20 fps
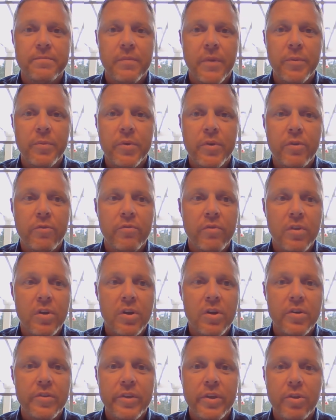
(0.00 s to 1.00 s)
you've
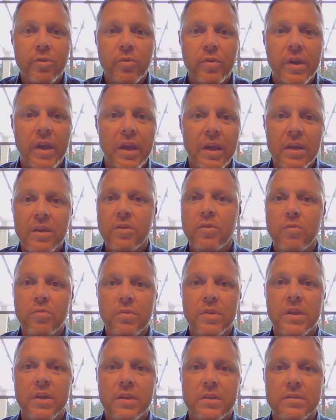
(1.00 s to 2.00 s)
learned that you can do
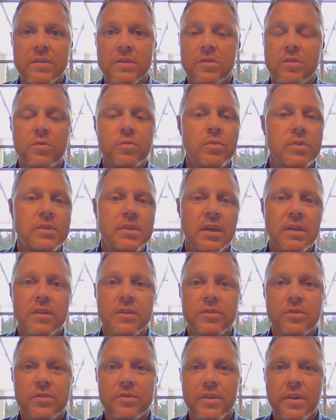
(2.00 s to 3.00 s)
things that you were telling
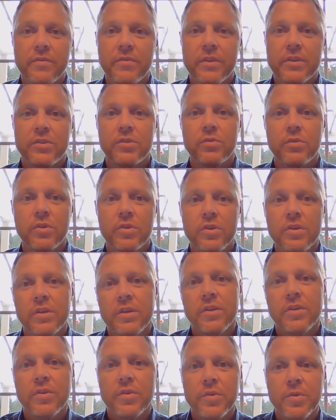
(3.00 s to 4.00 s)
yourself that you
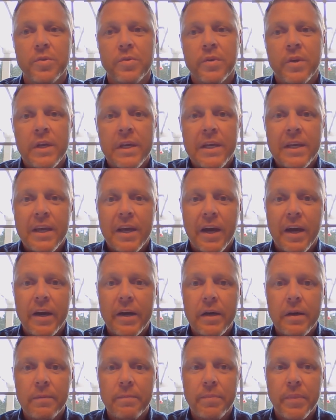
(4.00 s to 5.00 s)
couldn't do.
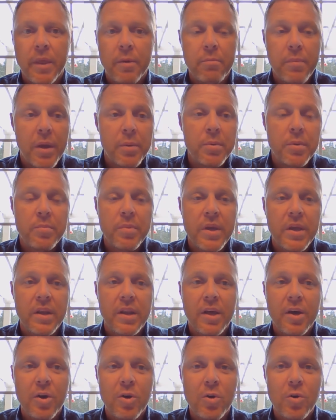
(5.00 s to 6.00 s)
Maybe being
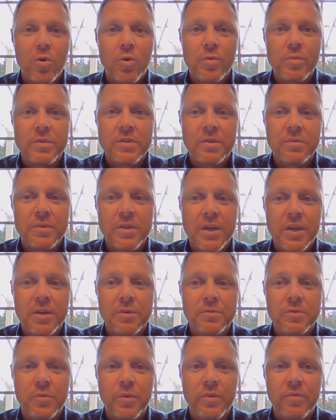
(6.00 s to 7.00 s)
at home,
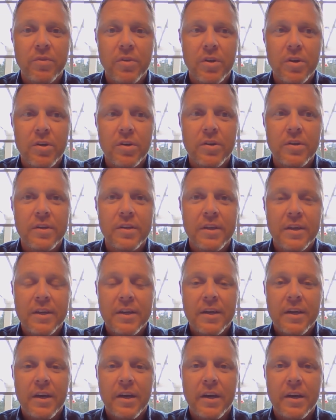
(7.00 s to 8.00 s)
sometimes we've learned
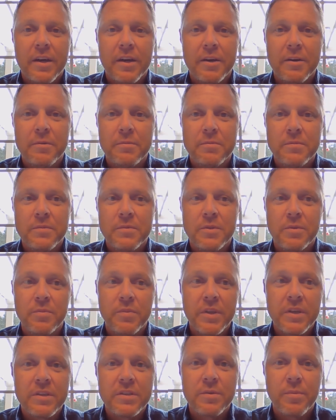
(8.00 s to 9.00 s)
some
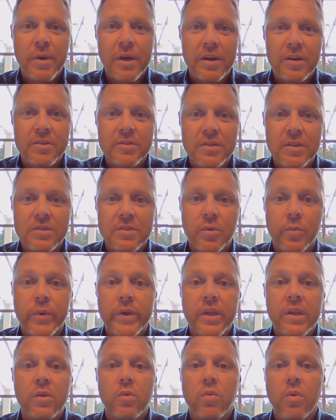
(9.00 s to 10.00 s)
things about ourselves that we
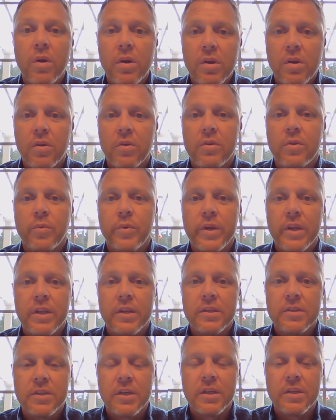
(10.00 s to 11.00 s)
need to work on or we need to
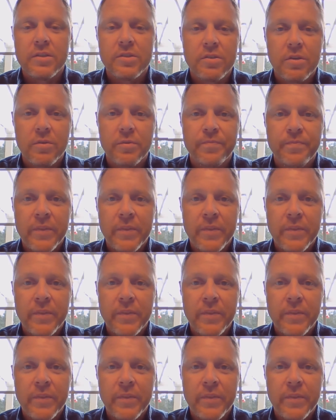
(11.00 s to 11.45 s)
change. So